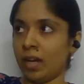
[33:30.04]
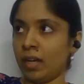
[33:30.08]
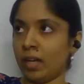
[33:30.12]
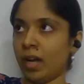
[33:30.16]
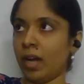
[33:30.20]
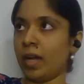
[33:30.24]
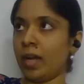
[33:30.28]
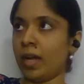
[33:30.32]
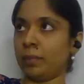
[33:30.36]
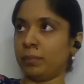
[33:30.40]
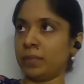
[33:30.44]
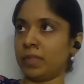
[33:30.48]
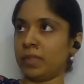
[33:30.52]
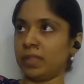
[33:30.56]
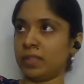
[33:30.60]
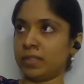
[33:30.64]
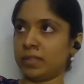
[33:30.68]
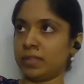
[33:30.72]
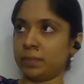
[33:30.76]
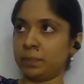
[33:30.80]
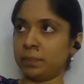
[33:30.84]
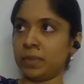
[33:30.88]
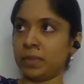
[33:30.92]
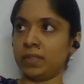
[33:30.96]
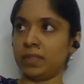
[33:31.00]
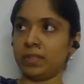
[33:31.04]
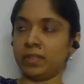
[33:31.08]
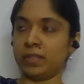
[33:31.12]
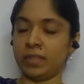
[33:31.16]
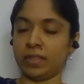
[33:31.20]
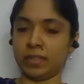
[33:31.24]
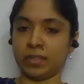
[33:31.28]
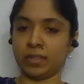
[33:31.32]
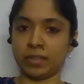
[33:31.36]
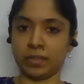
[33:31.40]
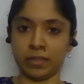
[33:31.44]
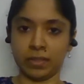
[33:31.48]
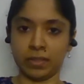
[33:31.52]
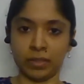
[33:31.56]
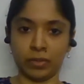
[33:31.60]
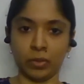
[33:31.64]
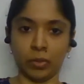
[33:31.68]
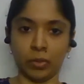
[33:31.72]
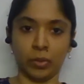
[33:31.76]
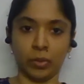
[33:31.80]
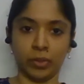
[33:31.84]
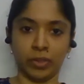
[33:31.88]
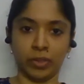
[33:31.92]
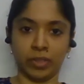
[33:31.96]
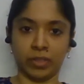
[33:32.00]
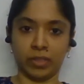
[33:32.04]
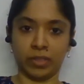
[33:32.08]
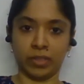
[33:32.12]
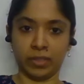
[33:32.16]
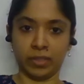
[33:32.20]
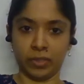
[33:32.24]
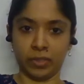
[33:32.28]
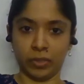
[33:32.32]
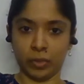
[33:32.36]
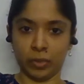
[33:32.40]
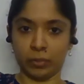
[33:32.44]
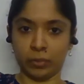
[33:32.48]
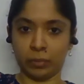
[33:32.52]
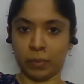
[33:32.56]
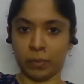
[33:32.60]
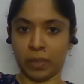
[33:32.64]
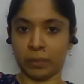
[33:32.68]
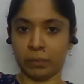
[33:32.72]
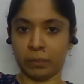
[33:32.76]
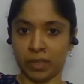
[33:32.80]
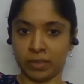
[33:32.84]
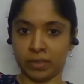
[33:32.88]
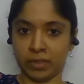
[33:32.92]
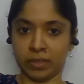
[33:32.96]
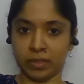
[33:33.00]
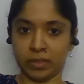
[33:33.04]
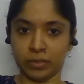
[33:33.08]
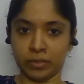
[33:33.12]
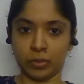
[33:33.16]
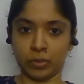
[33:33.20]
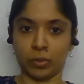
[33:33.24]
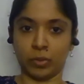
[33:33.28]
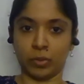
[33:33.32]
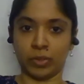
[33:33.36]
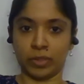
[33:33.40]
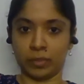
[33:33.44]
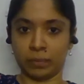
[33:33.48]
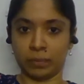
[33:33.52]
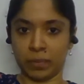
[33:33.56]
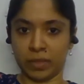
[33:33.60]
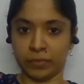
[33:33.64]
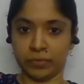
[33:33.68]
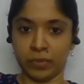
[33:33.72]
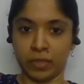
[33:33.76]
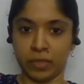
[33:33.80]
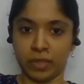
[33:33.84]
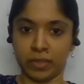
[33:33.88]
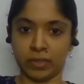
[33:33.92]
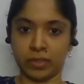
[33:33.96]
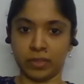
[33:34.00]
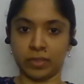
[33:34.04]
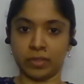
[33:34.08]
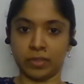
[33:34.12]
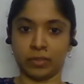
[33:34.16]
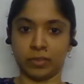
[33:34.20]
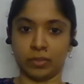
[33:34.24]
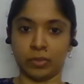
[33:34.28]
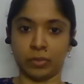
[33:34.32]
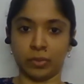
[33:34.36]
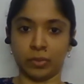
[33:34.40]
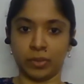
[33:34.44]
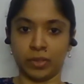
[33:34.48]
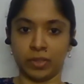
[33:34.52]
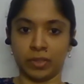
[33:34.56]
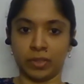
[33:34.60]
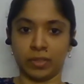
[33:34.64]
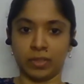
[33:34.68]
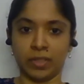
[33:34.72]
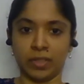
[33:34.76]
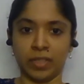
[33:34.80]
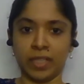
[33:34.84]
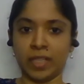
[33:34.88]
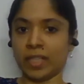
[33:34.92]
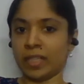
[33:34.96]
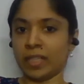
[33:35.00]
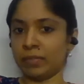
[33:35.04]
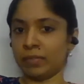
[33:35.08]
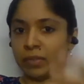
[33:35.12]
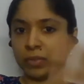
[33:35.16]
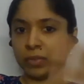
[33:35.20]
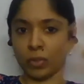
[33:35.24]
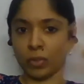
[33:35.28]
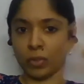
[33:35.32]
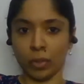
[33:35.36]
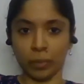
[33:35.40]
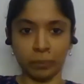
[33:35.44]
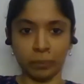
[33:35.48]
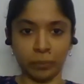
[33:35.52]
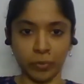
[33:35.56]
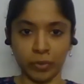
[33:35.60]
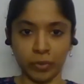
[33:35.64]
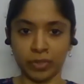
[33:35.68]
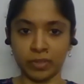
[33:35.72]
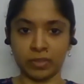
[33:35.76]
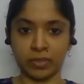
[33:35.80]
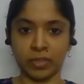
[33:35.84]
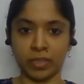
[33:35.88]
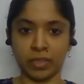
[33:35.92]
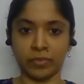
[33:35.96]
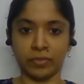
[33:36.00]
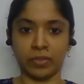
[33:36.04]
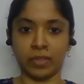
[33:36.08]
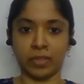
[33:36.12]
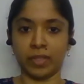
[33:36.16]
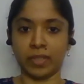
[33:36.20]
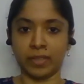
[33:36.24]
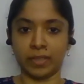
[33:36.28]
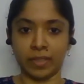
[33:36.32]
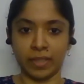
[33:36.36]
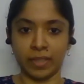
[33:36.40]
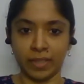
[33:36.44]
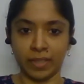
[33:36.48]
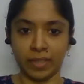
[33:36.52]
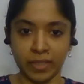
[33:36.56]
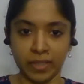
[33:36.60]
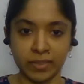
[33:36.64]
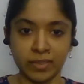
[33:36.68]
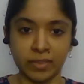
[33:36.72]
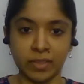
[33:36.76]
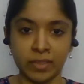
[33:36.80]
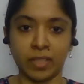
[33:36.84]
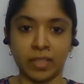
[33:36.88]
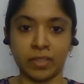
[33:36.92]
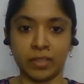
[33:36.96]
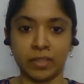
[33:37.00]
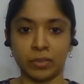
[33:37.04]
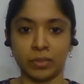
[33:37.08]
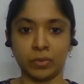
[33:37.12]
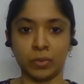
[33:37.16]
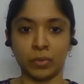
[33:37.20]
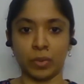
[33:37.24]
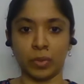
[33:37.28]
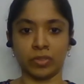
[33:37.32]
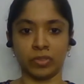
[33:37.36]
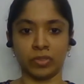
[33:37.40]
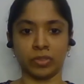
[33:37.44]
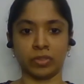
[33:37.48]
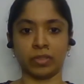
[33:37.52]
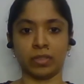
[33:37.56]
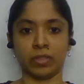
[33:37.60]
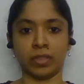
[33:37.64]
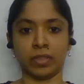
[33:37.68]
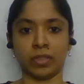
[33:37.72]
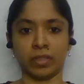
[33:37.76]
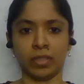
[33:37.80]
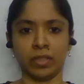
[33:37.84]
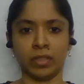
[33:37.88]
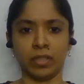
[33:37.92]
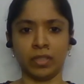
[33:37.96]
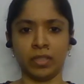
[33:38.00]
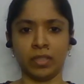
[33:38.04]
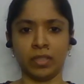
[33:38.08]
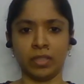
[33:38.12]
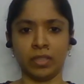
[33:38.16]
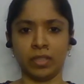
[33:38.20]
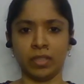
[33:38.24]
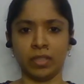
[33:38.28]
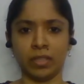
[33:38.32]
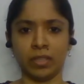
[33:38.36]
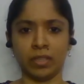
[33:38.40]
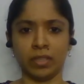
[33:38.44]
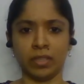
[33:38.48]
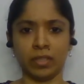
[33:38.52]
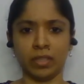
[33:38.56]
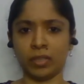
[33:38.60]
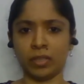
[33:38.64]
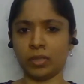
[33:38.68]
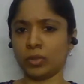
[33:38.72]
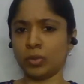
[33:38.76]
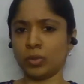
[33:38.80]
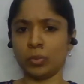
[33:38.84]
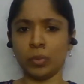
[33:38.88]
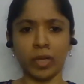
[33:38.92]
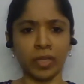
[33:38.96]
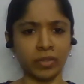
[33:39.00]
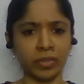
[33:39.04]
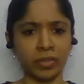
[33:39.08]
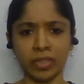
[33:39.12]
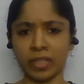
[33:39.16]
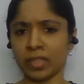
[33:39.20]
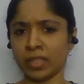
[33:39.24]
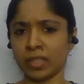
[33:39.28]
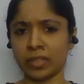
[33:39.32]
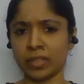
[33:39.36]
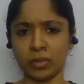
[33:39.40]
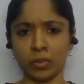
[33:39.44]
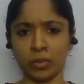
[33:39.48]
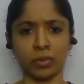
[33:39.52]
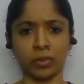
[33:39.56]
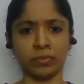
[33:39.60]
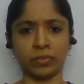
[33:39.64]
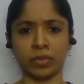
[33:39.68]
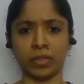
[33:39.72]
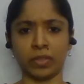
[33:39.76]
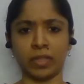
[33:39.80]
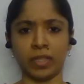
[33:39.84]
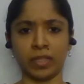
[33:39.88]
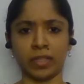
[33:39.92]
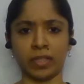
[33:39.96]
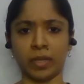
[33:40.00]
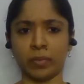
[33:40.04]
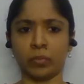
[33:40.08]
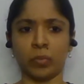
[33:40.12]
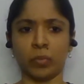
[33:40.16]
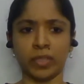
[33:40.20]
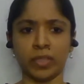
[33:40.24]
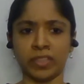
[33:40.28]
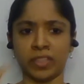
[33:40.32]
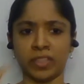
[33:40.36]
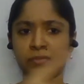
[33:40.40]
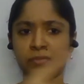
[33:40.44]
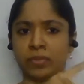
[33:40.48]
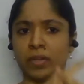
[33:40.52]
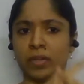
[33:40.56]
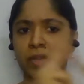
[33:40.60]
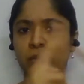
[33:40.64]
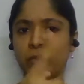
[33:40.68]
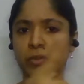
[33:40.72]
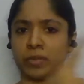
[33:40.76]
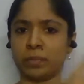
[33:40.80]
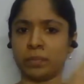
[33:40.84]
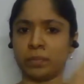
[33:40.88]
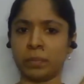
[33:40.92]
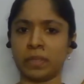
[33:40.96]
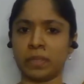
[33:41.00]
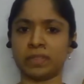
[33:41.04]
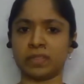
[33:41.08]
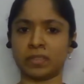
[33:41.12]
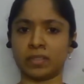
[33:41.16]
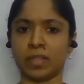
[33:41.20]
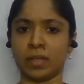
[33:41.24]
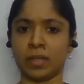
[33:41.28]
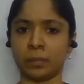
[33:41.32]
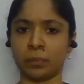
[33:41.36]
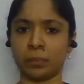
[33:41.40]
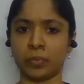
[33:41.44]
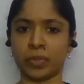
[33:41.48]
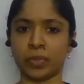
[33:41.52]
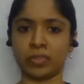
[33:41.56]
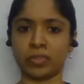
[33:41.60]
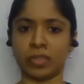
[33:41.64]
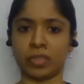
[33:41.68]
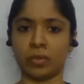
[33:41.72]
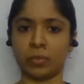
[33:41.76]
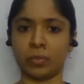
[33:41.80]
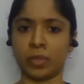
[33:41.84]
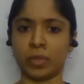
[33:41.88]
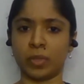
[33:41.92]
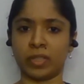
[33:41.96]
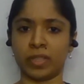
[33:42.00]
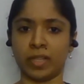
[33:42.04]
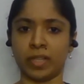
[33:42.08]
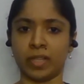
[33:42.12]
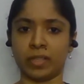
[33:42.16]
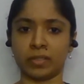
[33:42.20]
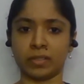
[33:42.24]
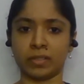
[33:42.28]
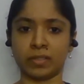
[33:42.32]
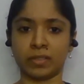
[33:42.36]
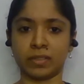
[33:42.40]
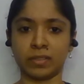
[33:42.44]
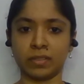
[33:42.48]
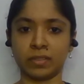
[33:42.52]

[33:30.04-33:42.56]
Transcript: I am this person's daughter. You know, my mother's daughter, my father's daughter. Even the obvious stuff like that, I started questioning do I really know for that? And what if I was mixed up with someone else?